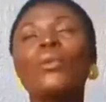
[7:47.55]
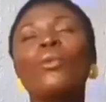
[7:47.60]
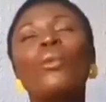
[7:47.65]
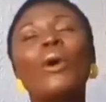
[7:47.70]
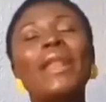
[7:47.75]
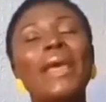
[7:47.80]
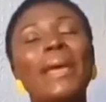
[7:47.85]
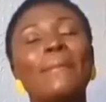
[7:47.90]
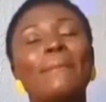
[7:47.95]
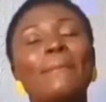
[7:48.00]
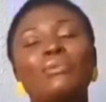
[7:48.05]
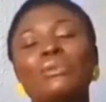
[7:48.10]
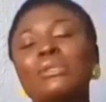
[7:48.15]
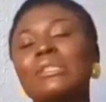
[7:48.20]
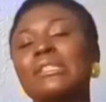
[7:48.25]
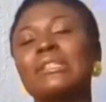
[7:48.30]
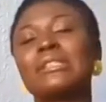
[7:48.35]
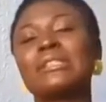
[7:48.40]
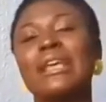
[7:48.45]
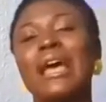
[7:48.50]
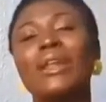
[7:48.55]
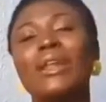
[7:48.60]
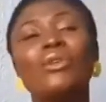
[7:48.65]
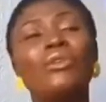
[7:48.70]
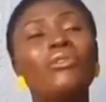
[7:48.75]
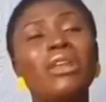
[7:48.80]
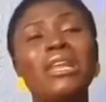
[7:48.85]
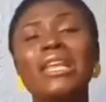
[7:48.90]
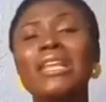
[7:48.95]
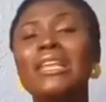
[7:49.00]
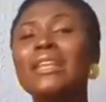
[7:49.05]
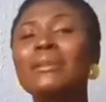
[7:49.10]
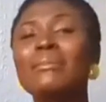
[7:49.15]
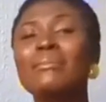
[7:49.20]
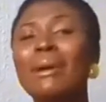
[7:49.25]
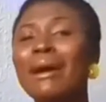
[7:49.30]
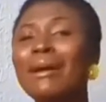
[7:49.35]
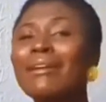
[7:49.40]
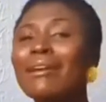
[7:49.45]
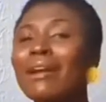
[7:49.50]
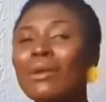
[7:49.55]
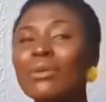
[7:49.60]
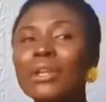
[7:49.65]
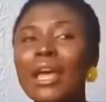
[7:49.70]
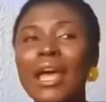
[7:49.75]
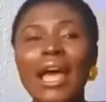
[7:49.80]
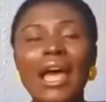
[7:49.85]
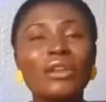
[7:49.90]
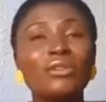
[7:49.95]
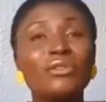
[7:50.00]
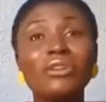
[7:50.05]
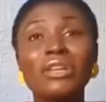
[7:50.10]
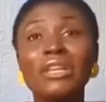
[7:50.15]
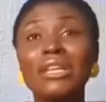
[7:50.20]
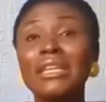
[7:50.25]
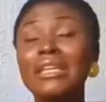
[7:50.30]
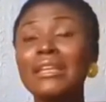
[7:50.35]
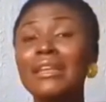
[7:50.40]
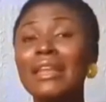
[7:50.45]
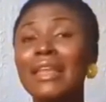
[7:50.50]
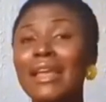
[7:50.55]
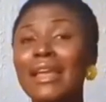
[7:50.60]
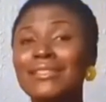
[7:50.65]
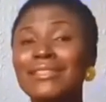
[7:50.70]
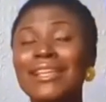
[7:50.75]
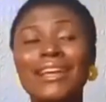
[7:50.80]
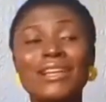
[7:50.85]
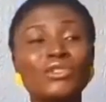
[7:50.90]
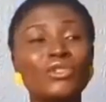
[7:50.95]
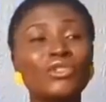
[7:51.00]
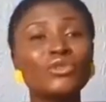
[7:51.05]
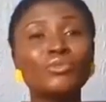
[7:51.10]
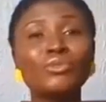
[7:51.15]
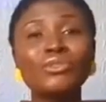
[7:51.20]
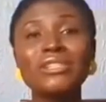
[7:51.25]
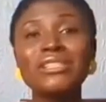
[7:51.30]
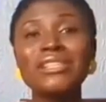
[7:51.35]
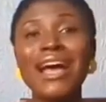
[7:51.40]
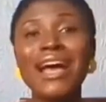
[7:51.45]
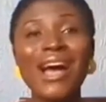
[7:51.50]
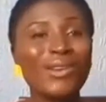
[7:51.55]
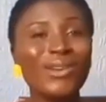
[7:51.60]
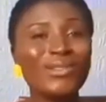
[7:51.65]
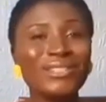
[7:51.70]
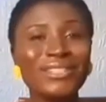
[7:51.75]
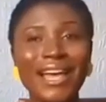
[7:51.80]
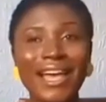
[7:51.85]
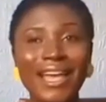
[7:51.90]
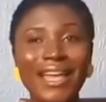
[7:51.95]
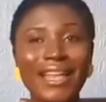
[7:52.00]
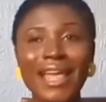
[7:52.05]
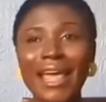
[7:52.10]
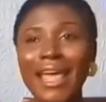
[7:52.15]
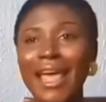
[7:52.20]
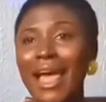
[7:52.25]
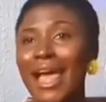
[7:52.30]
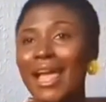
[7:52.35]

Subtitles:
When I put it, I don't really need background. I don't really need light. I can just put it outside.